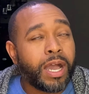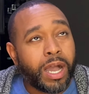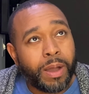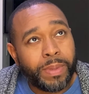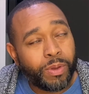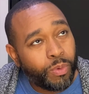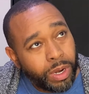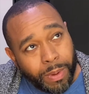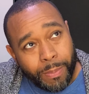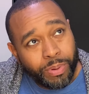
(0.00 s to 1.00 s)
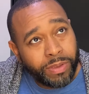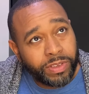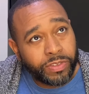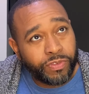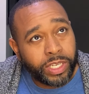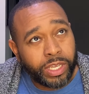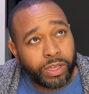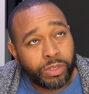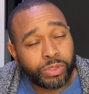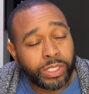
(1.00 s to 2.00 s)
Um, in one of my previous
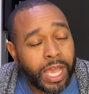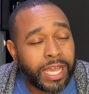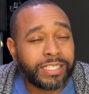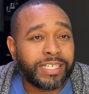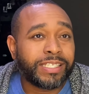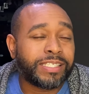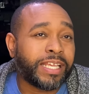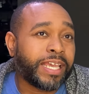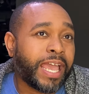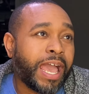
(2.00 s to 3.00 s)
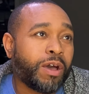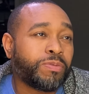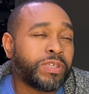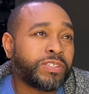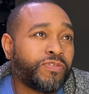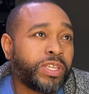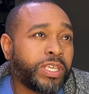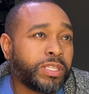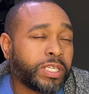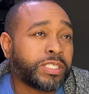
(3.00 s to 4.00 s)
videos, I did state how this
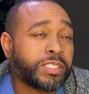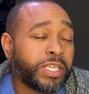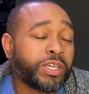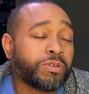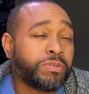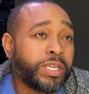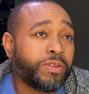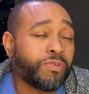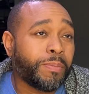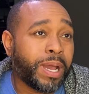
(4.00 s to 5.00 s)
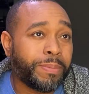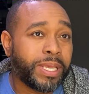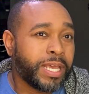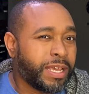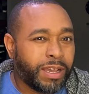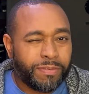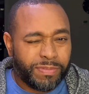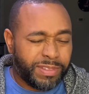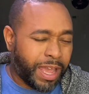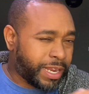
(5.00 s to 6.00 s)
video, this sneaker did remind me,
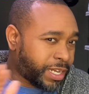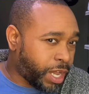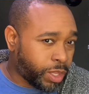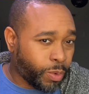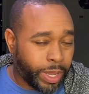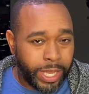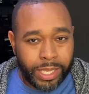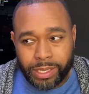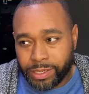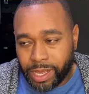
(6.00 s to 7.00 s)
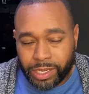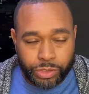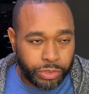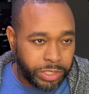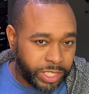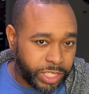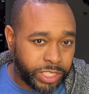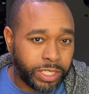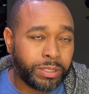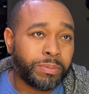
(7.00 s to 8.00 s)
not in colorway, not in
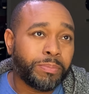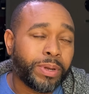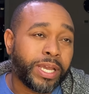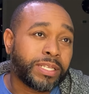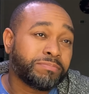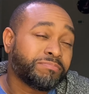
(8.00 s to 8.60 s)
tradition, but